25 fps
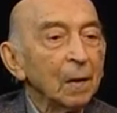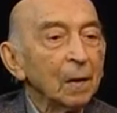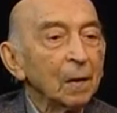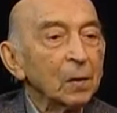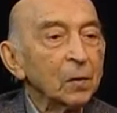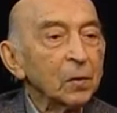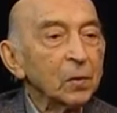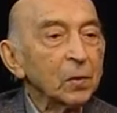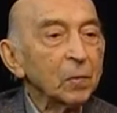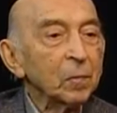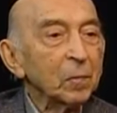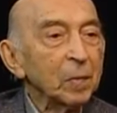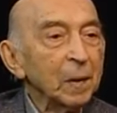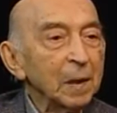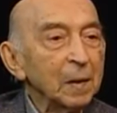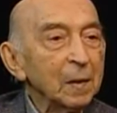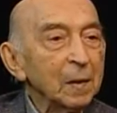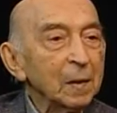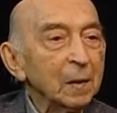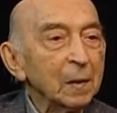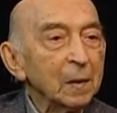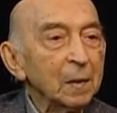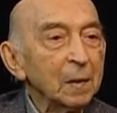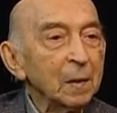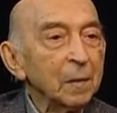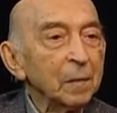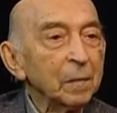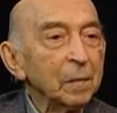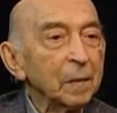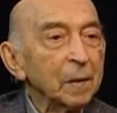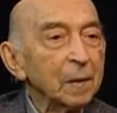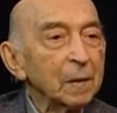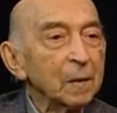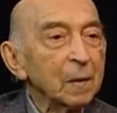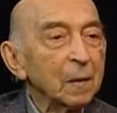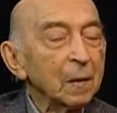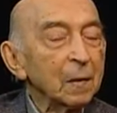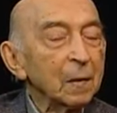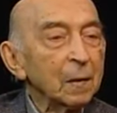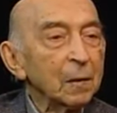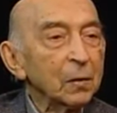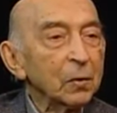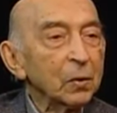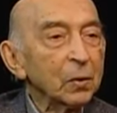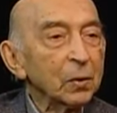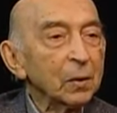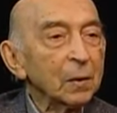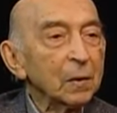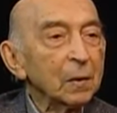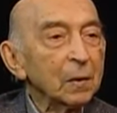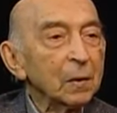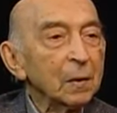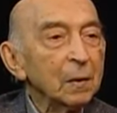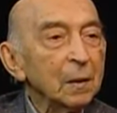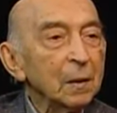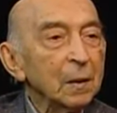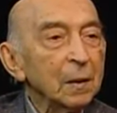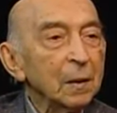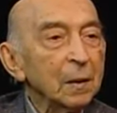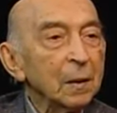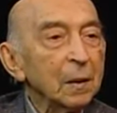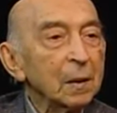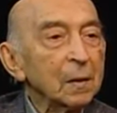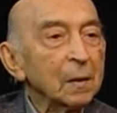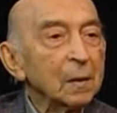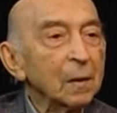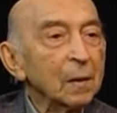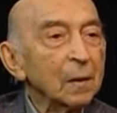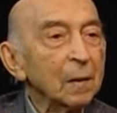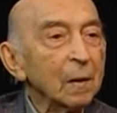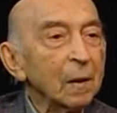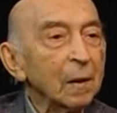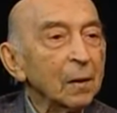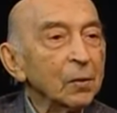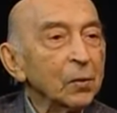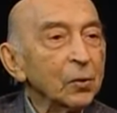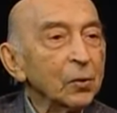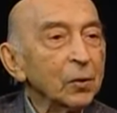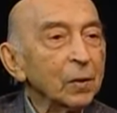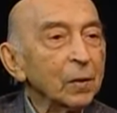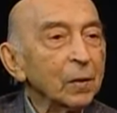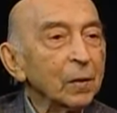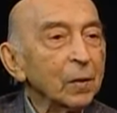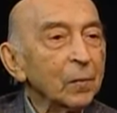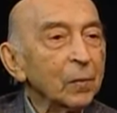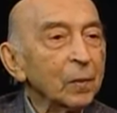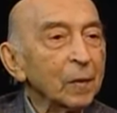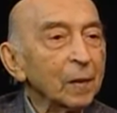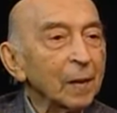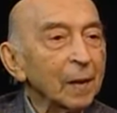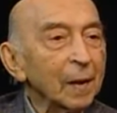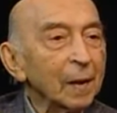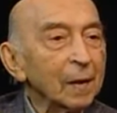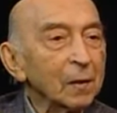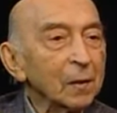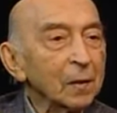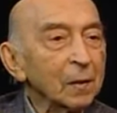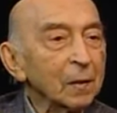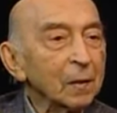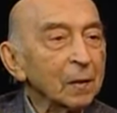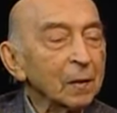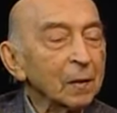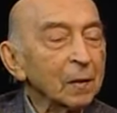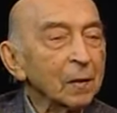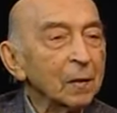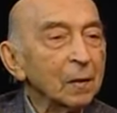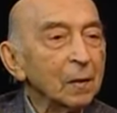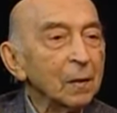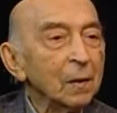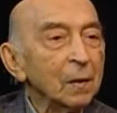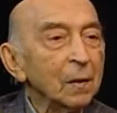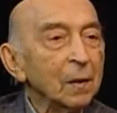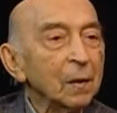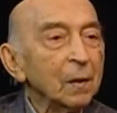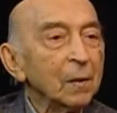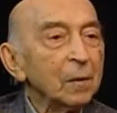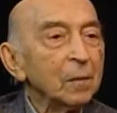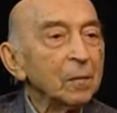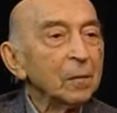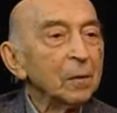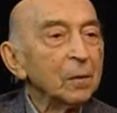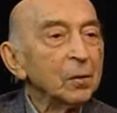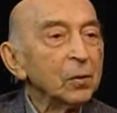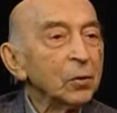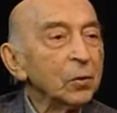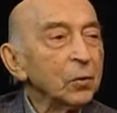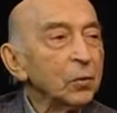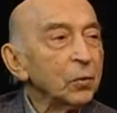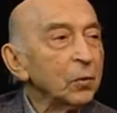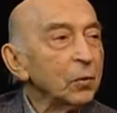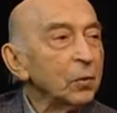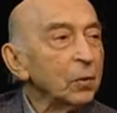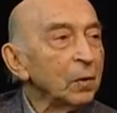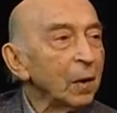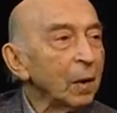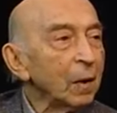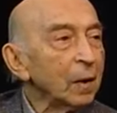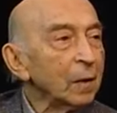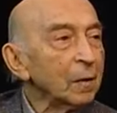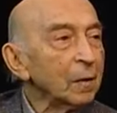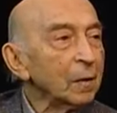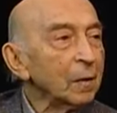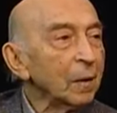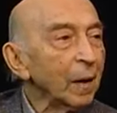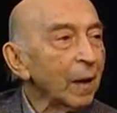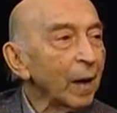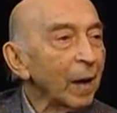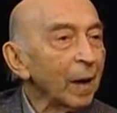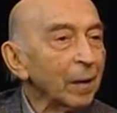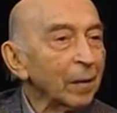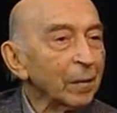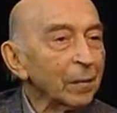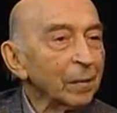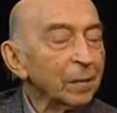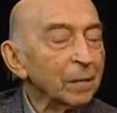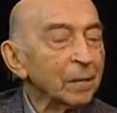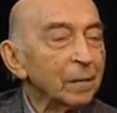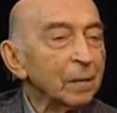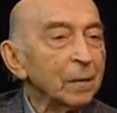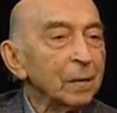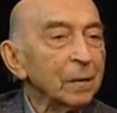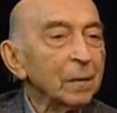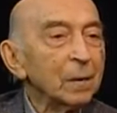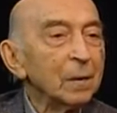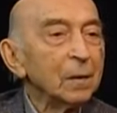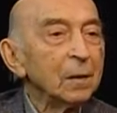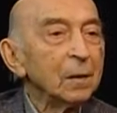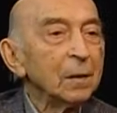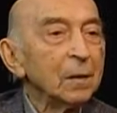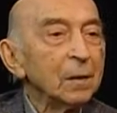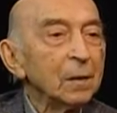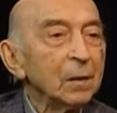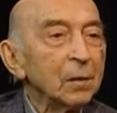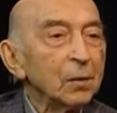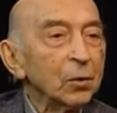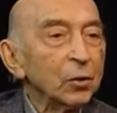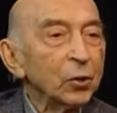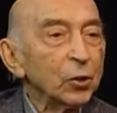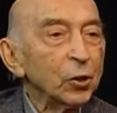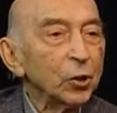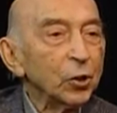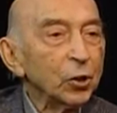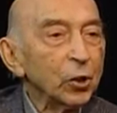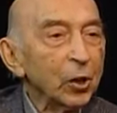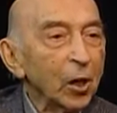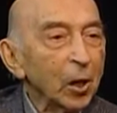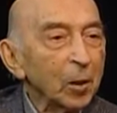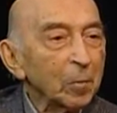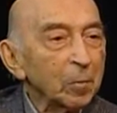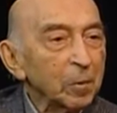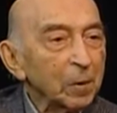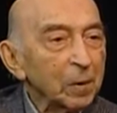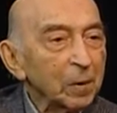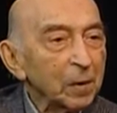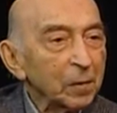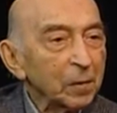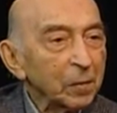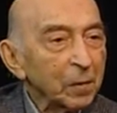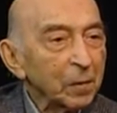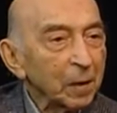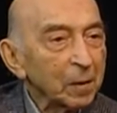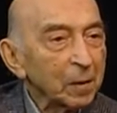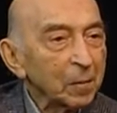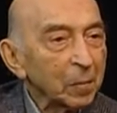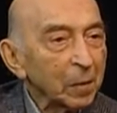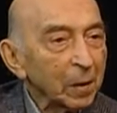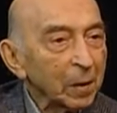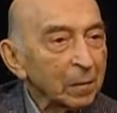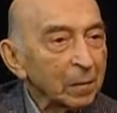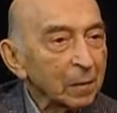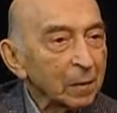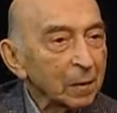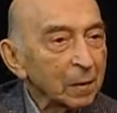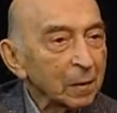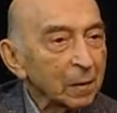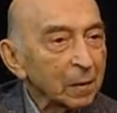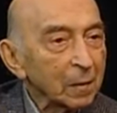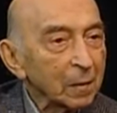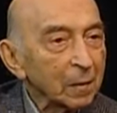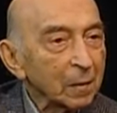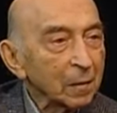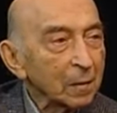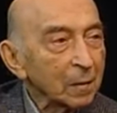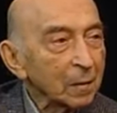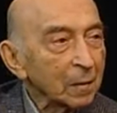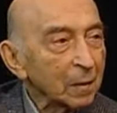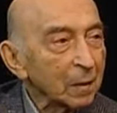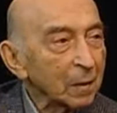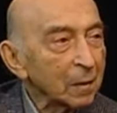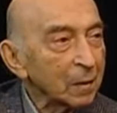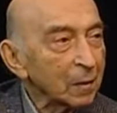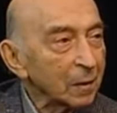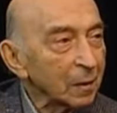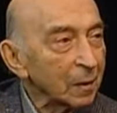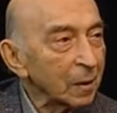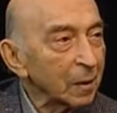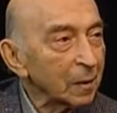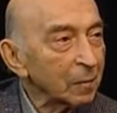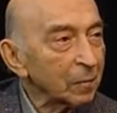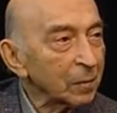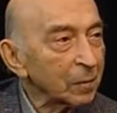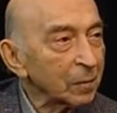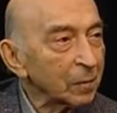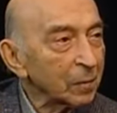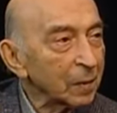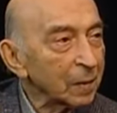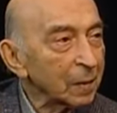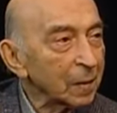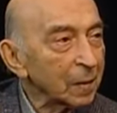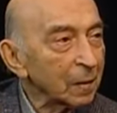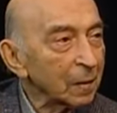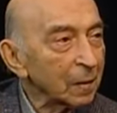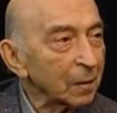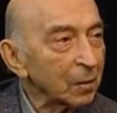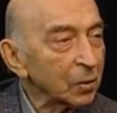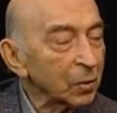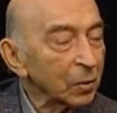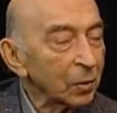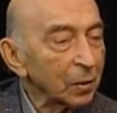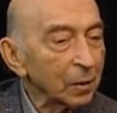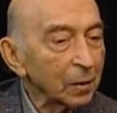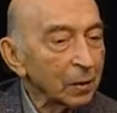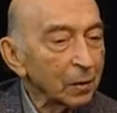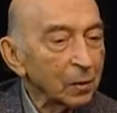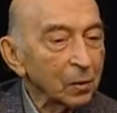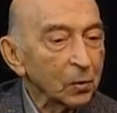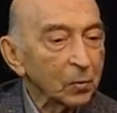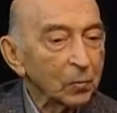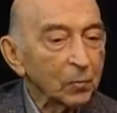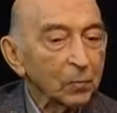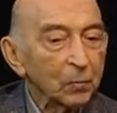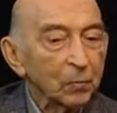So basically, fuzzy logic is a logic of classes which do not have sharply defined boundaries. That's really what fuzzy logic is.